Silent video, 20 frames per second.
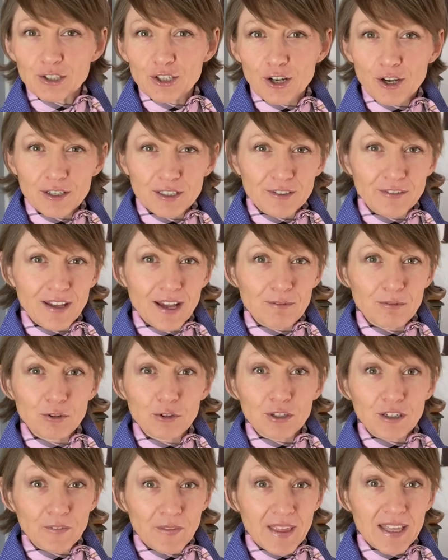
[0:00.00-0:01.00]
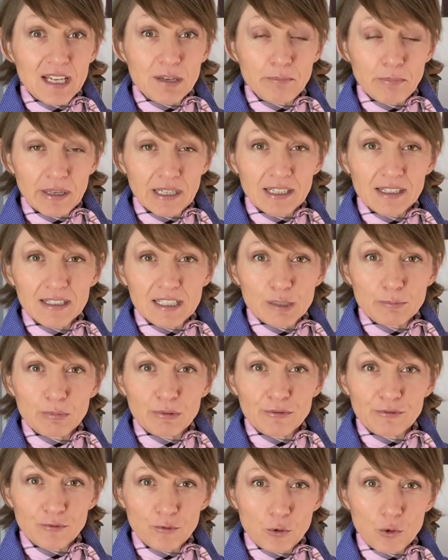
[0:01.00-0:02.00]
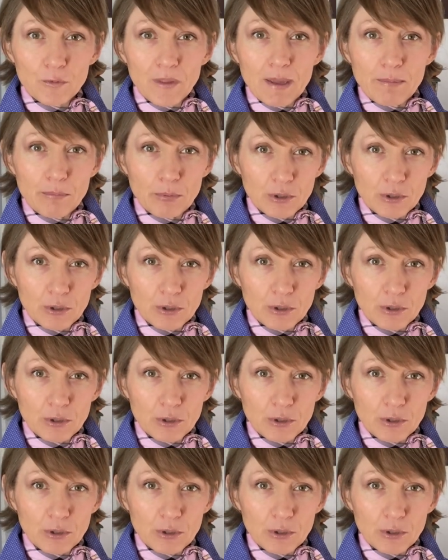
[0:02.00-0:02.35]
kind of have a look at their competitors before they